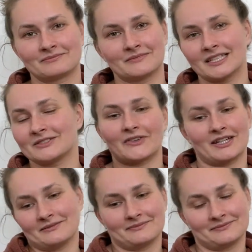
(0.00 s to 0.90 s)
It's fine.
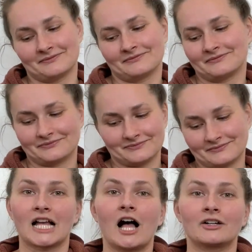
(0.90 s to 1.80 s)

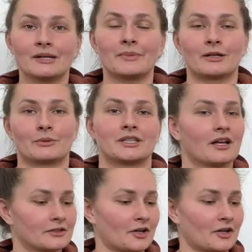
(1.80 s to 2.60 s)
I'll get better with color